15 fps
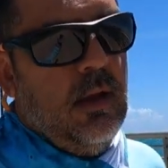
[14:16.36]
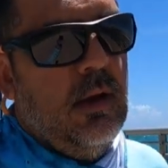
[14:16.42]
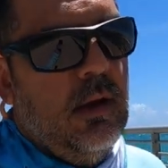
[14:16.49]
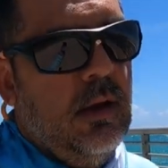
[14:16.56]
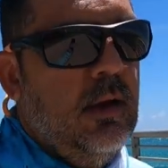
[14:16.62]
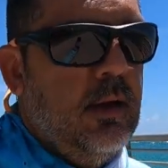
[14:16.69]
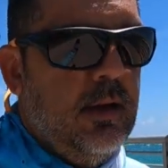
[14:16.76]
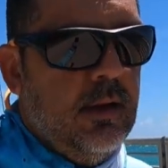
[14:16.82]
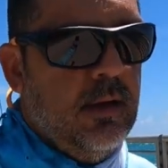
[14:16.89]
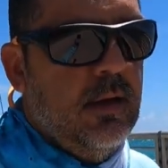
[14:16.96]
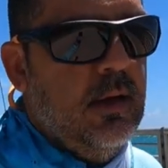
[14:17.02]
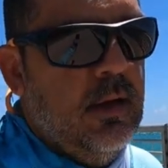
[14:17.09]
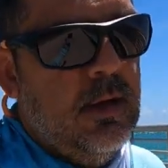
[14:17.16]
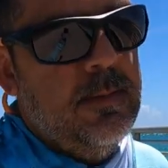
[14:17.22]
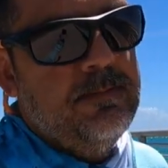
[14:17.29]
Uh,
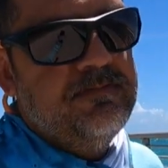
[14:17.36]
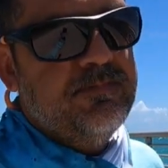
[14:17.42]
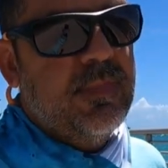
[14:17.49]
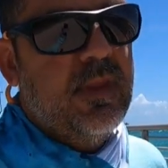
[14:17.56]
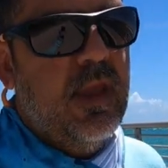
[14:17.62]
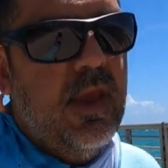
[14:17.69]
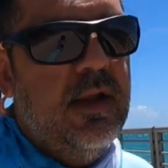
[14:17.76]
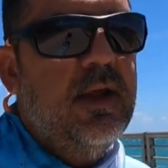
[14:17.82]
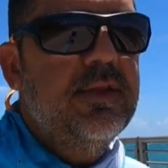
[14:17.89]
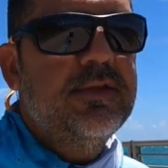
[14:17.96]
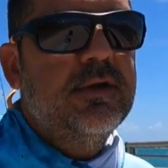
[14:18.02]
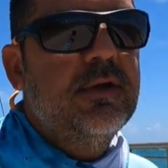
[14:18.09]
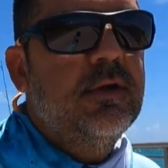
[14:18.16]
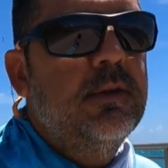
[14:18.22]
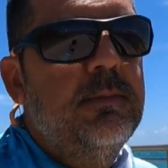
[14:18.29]

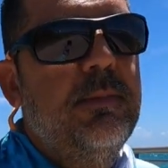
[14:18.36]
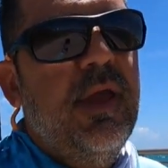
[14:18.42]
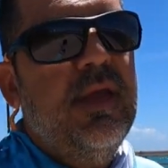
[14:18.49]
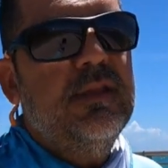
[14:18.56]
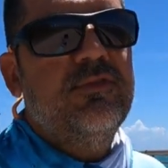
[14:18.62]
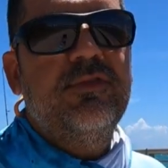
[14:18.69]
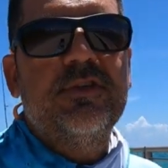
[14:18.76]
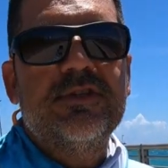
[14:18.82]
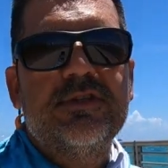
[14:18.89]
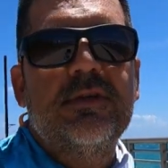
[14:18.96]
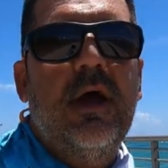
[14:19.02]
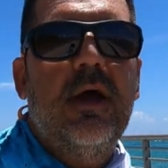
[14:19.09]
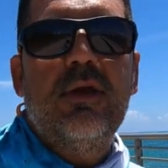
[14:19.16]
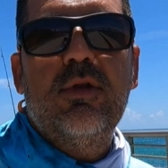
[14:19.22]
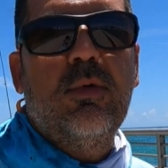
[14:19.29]
another bait
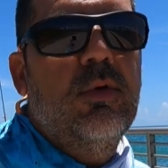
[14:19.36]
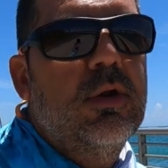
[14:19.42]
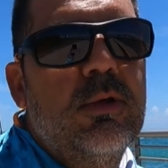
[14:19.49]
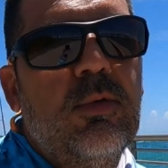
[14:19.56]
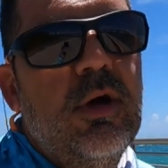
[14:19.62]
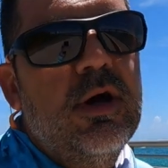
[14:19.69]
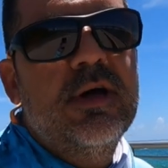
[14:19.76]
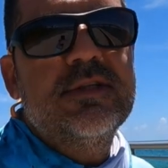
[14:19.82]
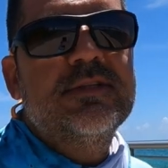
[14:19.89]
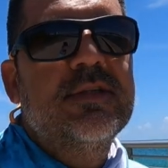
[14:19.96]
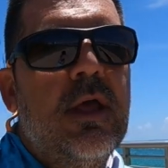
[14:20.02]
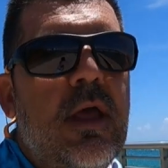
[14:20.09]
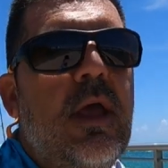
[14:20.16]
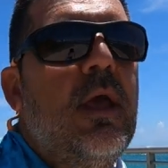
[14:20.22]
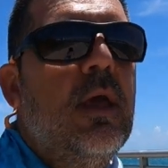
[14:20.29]
fish. I don't know what it
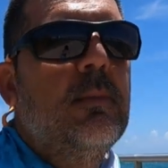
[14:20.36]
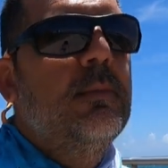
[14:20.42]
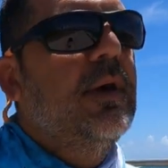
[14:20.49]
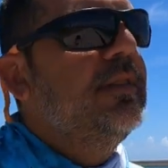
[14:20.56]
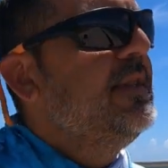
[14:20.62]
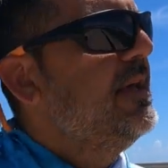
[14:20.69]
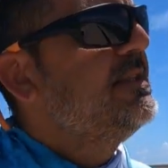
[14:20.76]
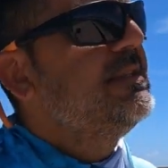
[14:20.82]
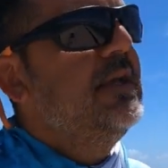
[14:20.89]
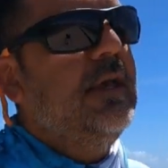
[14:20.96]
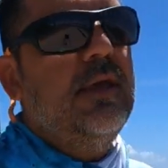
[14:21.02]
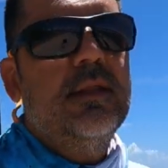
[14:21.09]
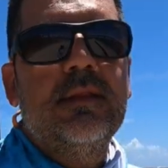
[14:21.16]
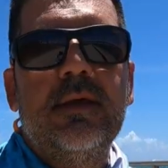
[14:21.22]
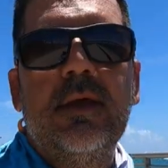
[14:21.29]
was, but that's
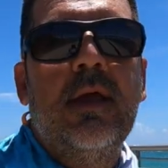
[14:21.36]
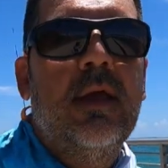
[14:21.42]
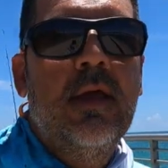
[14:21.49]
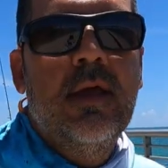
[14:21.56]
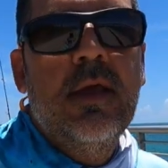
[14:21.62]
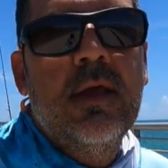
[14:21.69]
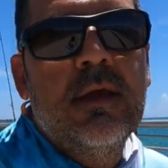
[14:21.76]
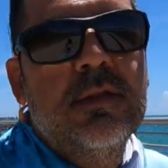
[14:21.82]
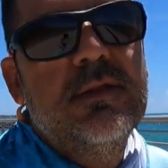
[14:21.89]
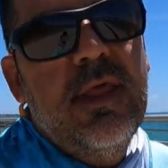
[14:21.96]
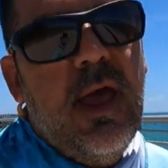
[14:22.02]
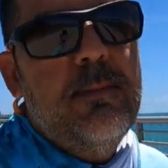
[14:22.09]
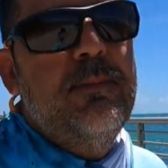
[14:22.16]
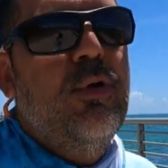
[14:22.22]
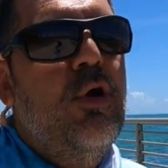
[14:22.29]
it.
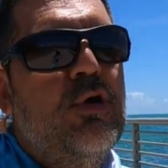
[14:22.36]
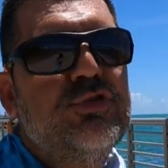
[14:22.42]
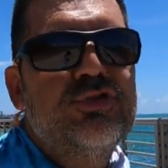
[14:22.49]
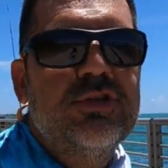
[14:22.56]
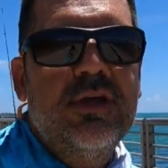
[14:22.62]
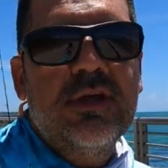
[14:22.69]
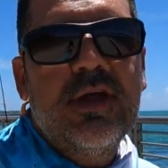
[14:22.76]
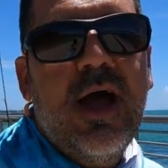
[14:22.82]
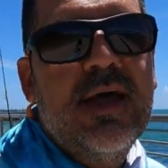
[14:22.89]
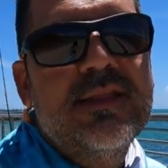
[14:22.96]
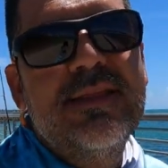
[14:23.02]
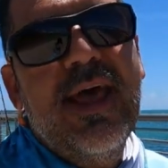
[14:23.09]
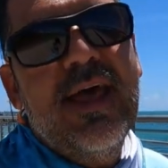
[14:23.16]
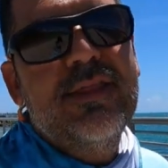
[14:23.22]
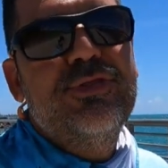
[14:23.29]
That person
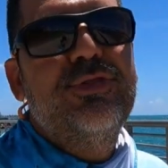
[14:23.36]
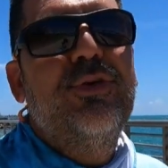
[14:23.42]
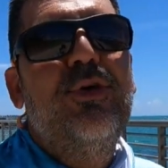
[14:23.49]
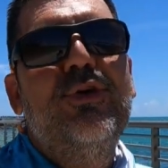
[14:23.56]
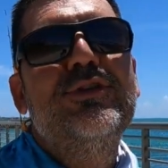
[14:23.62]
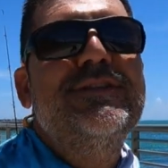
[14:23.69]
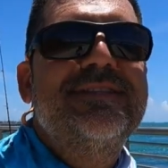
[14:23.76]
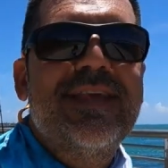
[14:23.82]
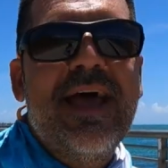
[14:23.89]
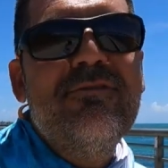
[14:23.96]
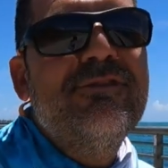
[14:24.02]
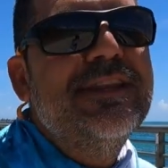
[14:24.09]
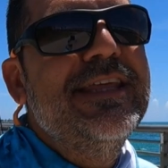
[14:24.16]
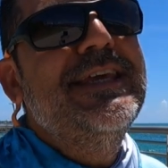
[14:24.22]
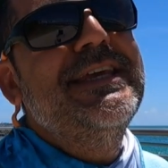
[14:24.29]
got that
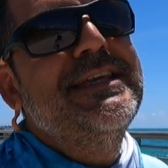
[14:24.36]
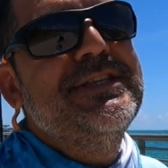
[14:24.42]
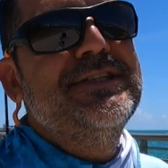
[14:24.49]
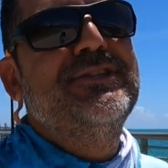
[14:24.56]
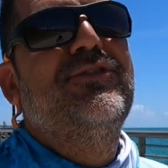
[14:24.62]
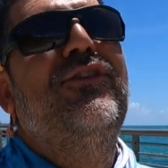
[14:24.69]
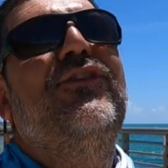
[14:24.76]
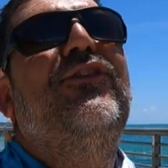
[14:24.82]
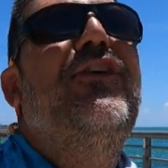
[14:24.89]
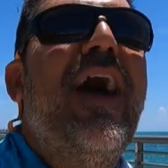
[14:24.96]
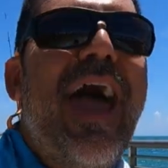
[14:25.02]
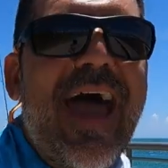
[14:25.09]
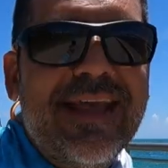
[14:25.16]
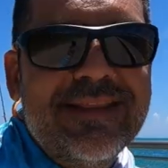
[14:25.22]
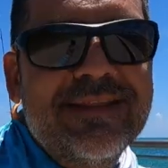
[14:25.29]
37 inch
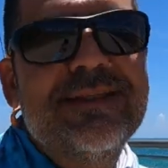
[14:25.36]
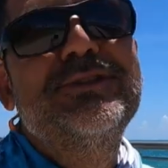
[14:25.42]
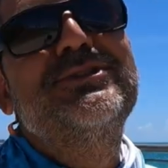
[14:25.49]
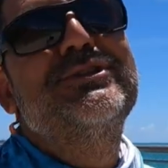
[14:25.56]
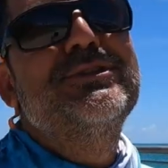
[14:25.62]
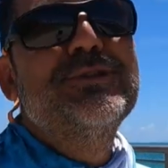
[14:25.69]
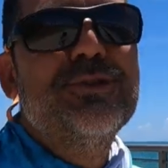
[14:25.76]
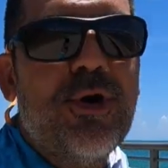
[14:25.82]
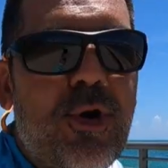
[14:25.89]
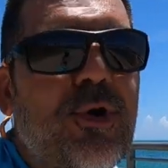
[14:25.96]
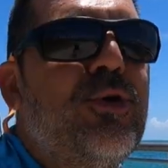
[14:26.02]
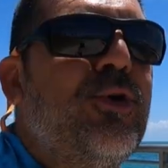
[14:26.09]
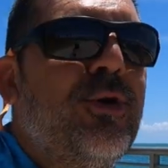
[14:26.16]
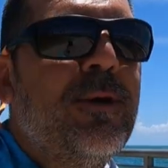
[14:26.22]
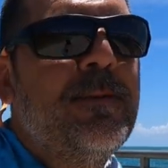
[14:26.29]
fat
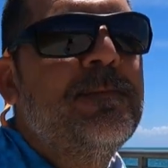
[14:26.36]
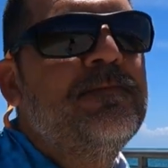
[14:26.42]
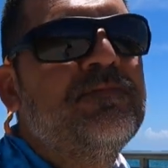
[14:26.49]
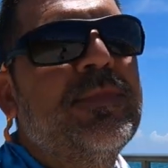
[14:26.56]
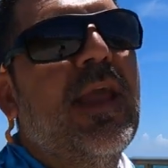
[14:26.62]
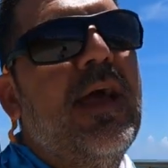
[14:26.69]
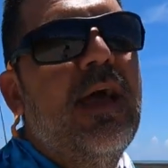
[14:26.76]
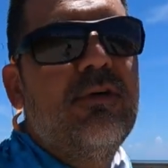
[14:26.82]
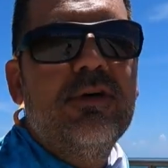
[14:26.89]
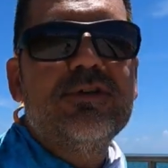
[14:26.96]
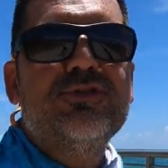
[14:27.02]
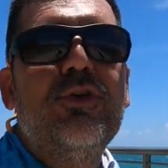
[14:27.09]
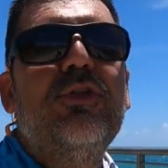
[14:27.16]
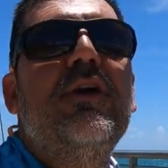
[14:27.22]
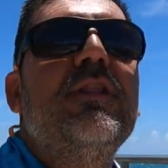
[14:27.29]
snook. It
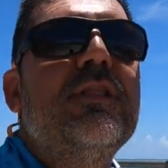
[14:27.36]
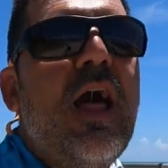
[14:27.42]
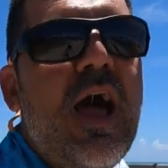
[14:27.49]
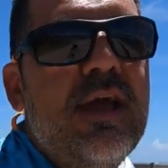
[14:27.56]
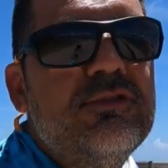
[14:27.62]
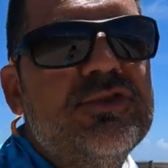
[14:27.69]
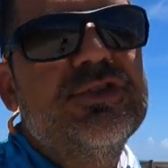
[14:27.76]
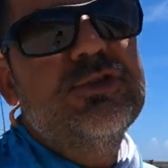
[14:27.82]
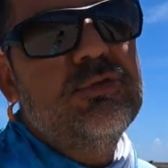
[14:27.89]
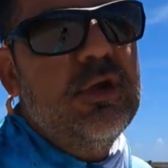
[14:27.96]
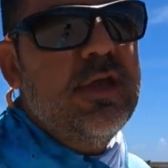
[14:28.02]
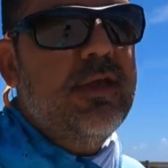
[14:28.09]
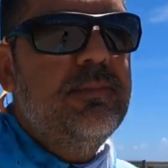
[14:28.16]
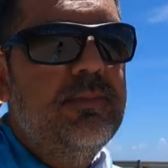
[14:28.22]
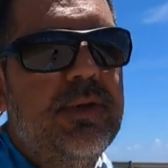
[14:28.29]
was on a live
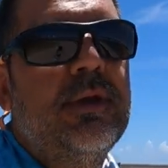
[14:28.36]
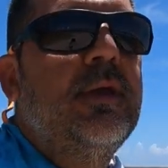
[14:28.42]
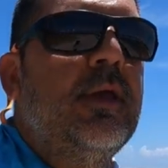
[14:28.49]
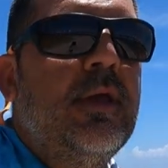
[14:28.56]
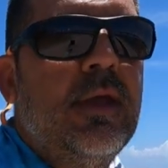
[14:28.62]
shrimp,